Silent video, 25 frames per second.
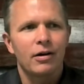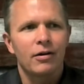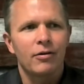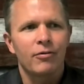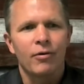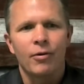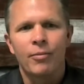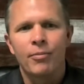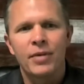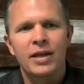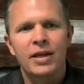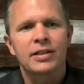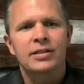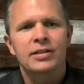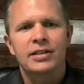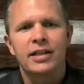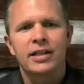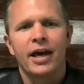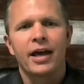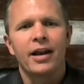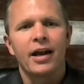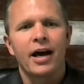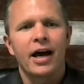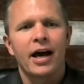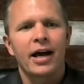remiss
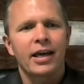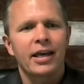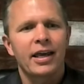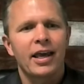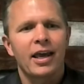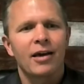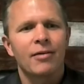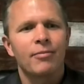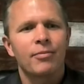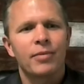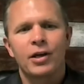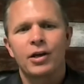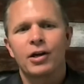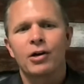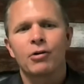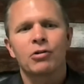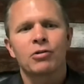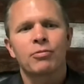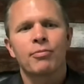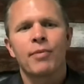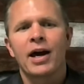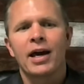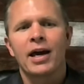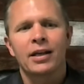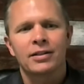that I can't be here with
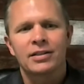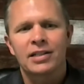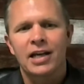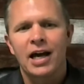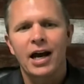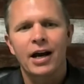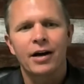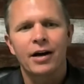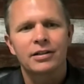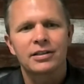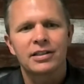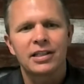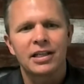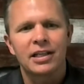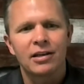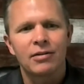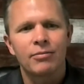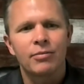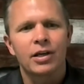my entire team,